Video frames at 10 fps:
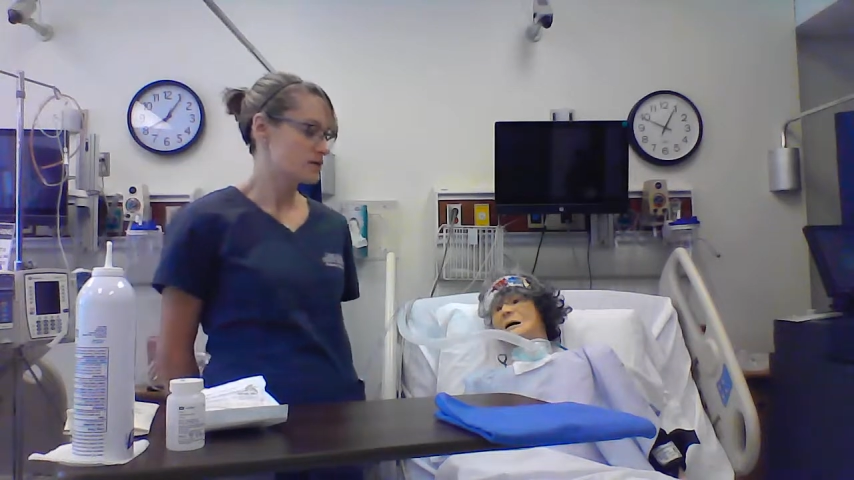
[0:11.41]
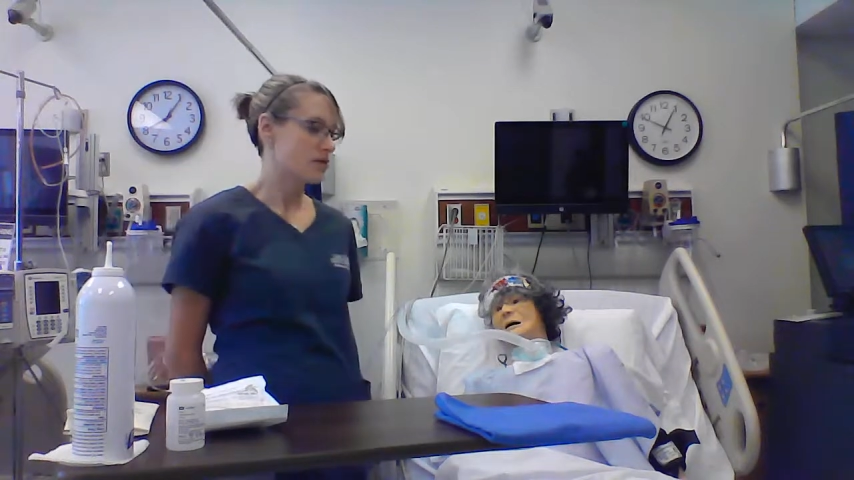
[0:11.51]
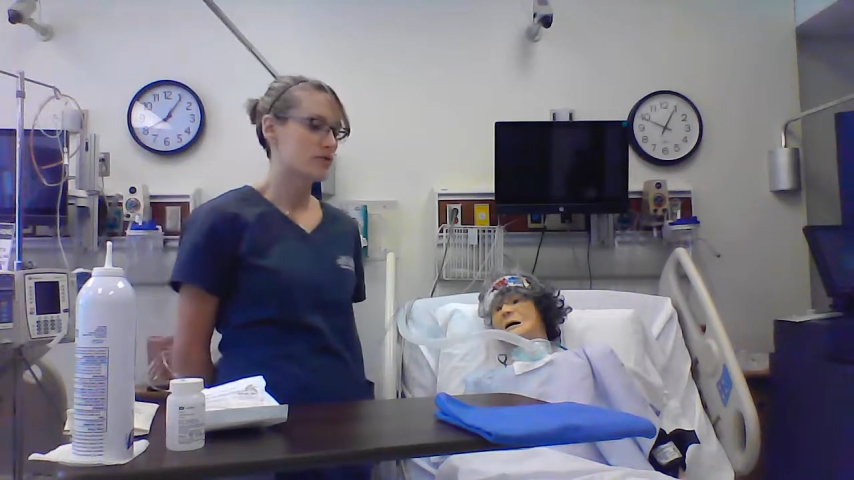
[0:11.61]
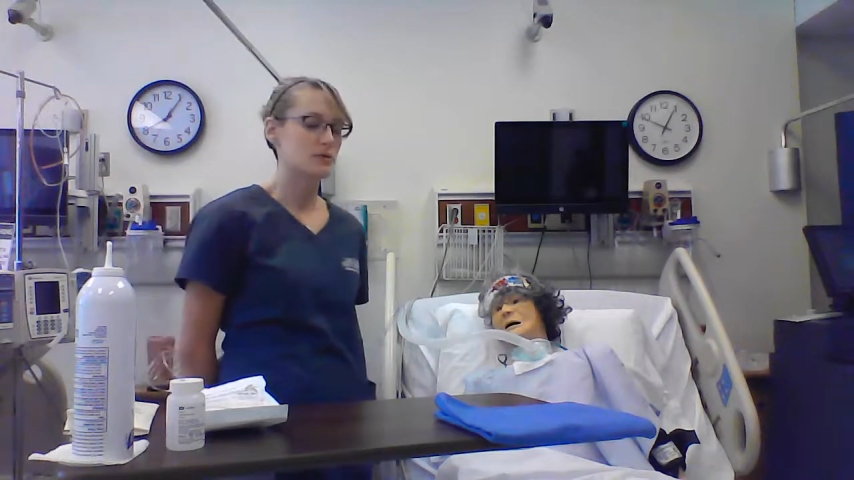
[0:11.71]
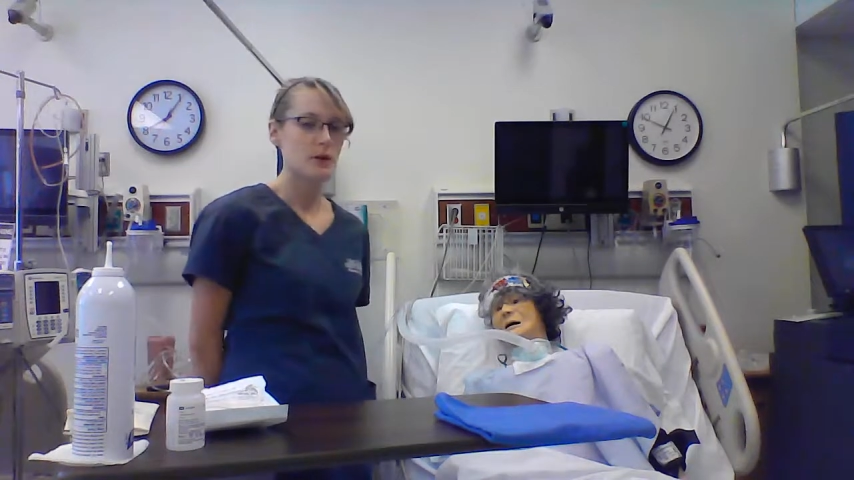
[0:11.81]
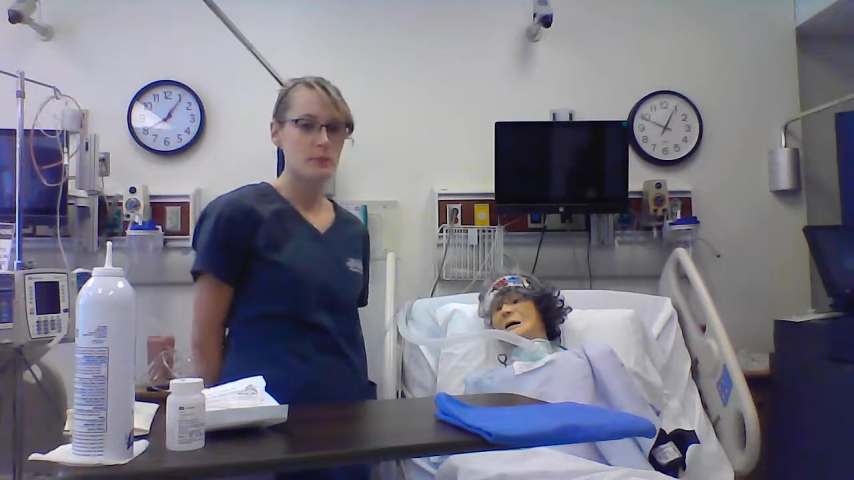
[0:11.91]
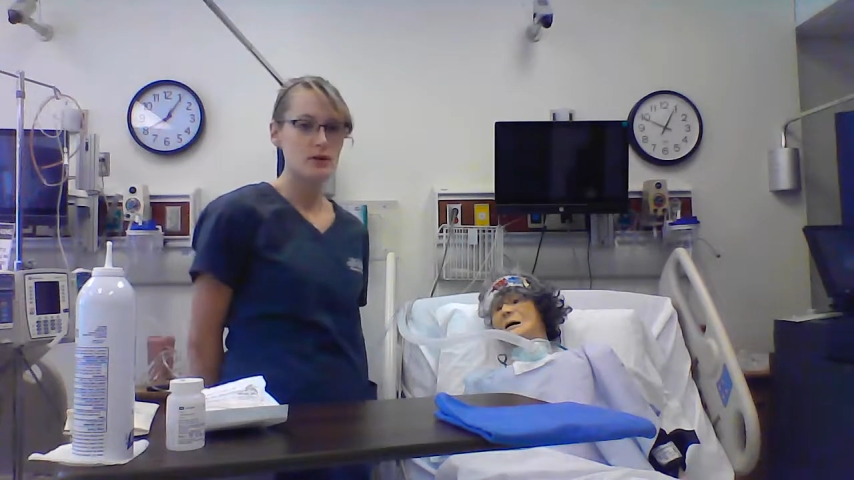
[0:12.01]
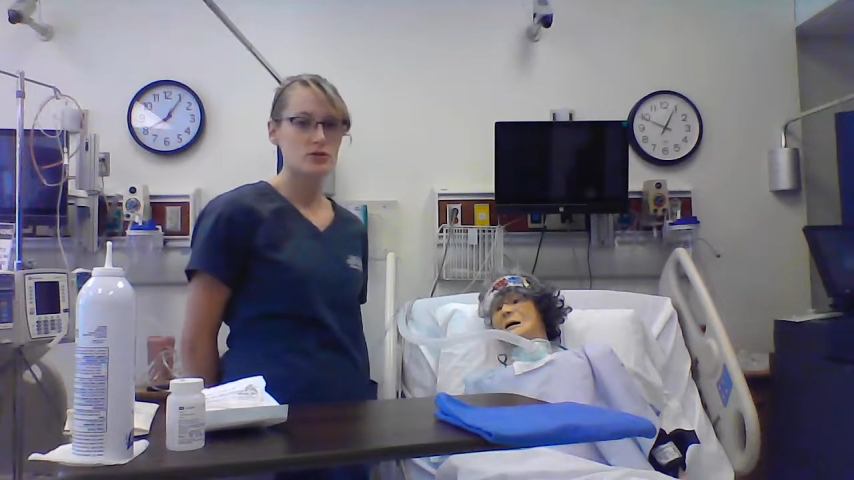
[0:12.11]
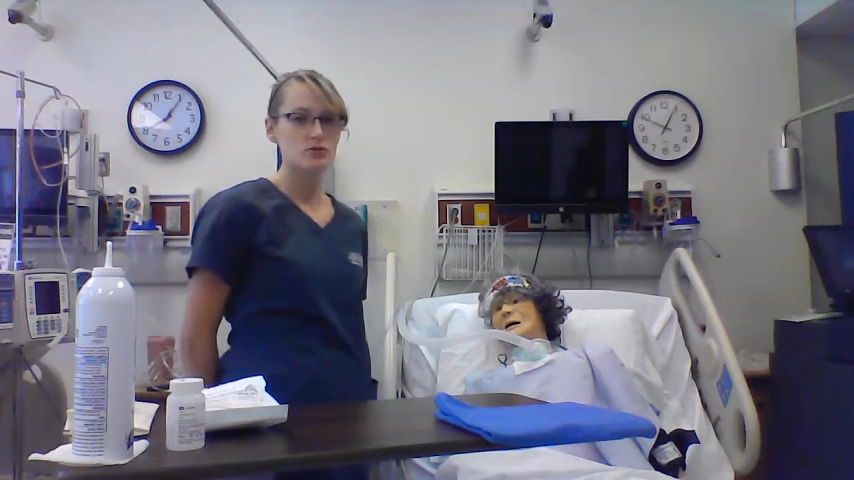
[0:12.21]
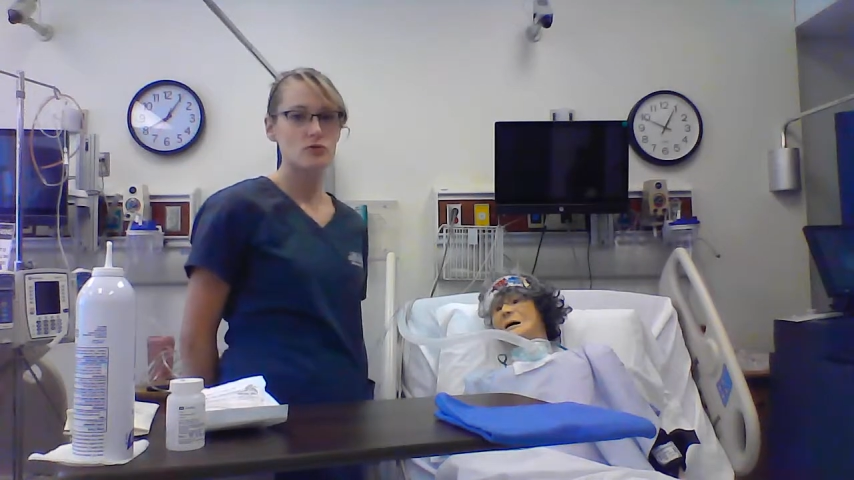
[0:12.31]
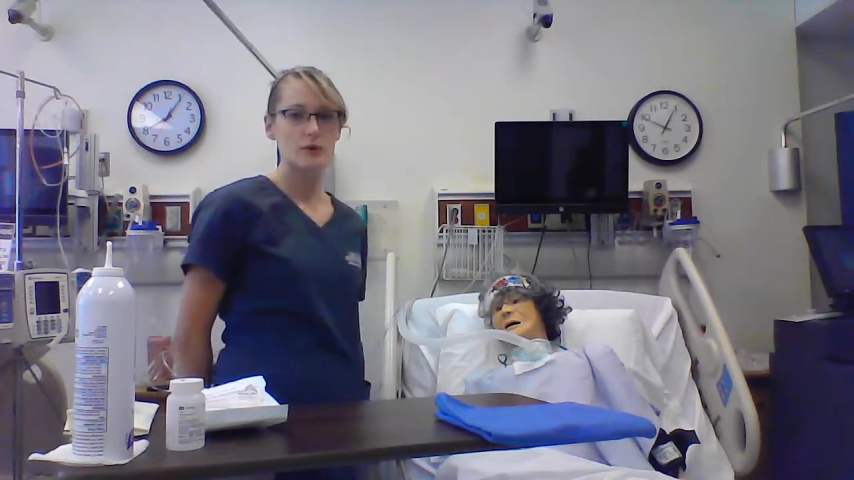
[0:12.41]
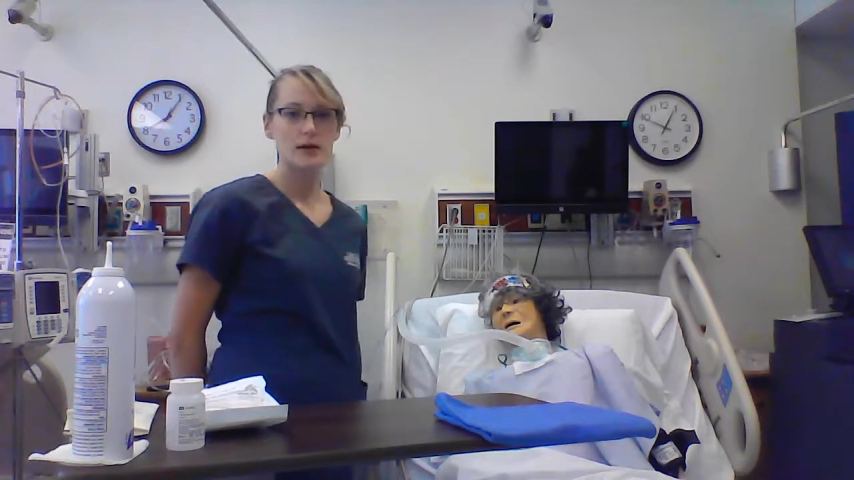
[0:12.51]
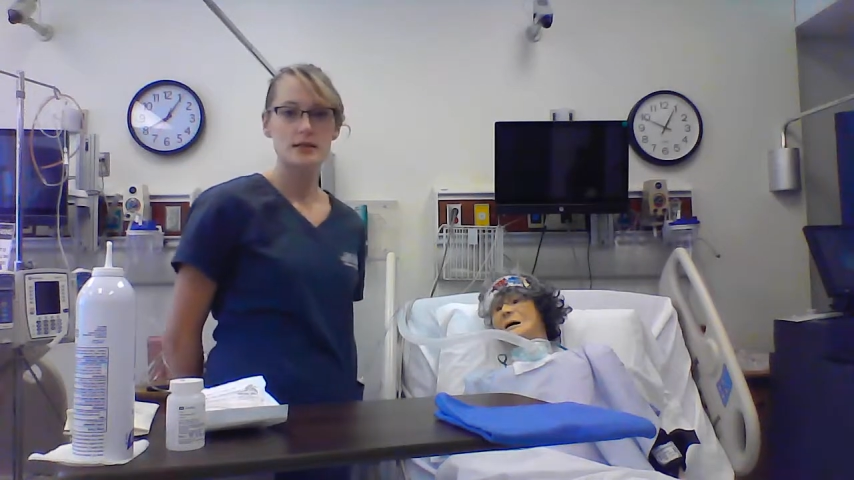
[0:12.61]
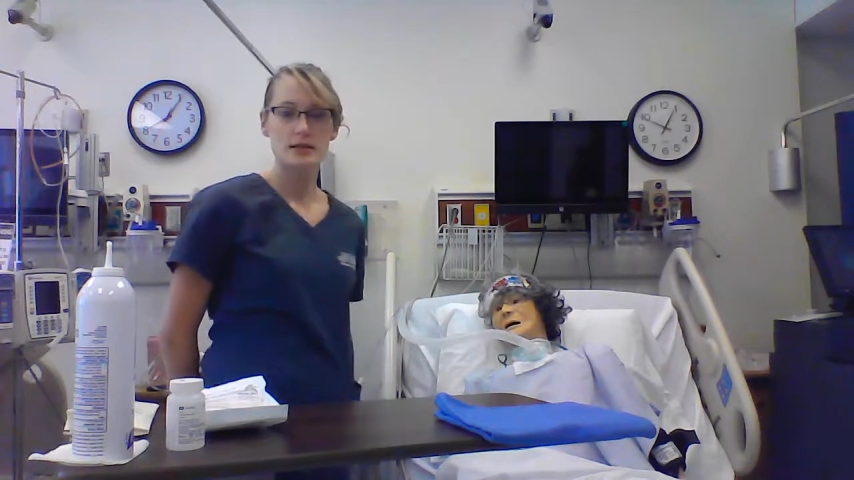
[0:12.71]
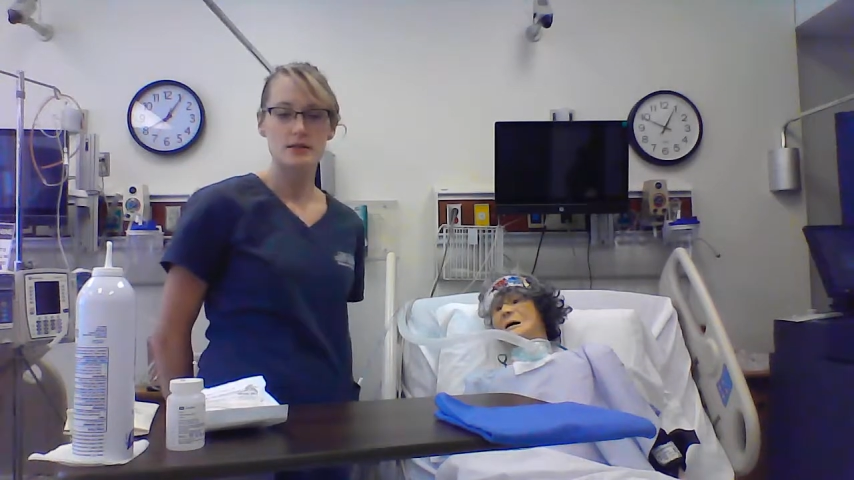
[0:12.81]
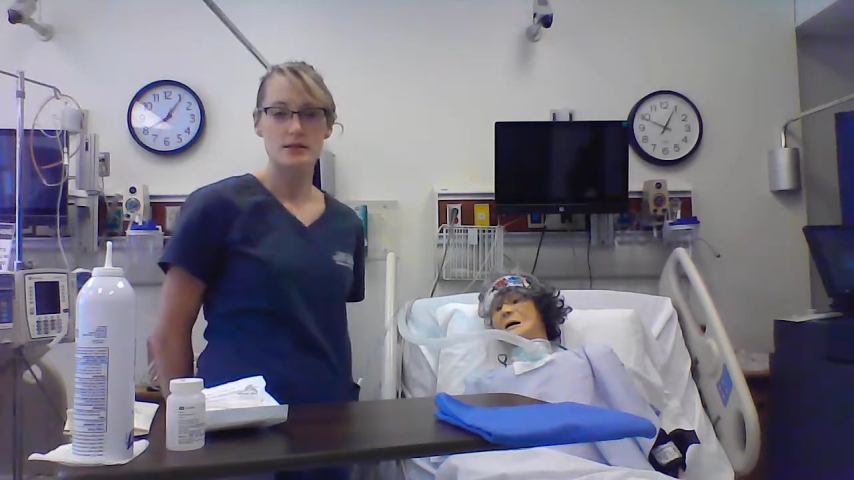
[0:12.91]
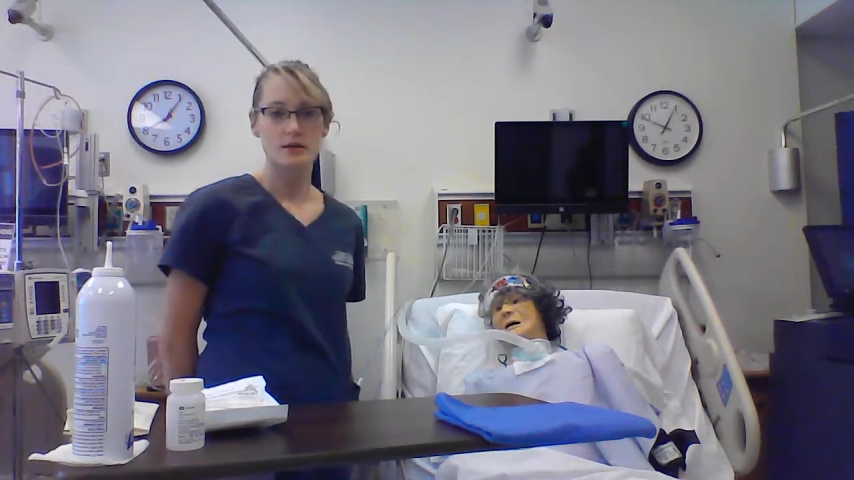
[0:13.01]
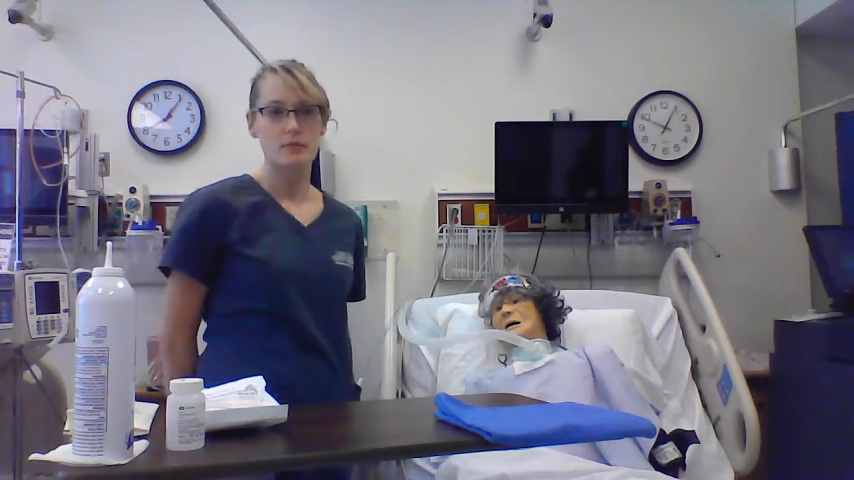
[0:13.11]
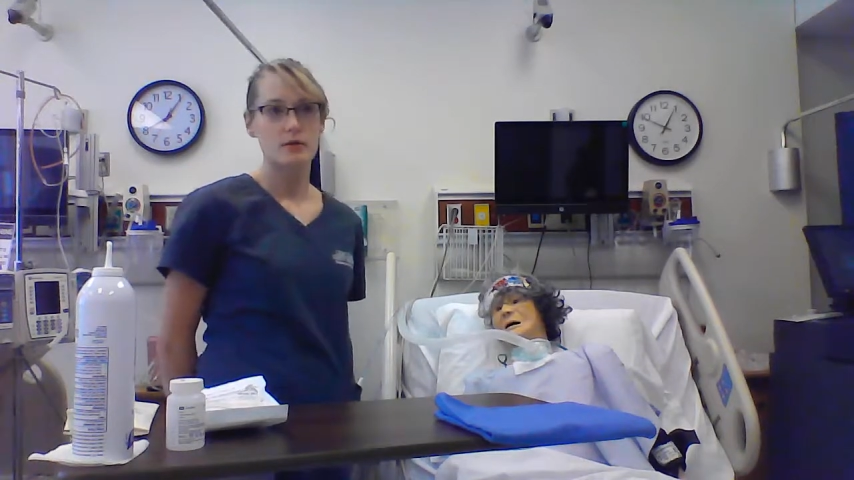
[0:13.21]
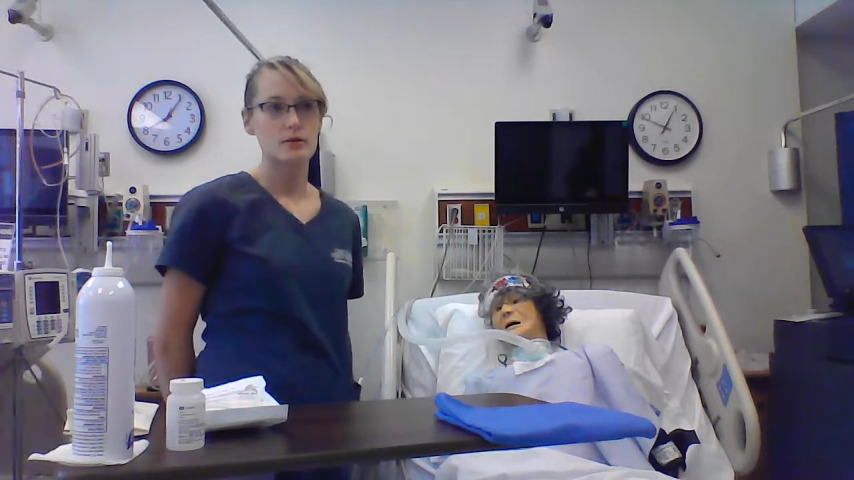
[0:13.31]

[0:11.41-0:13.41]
go into my patient's room and assess them.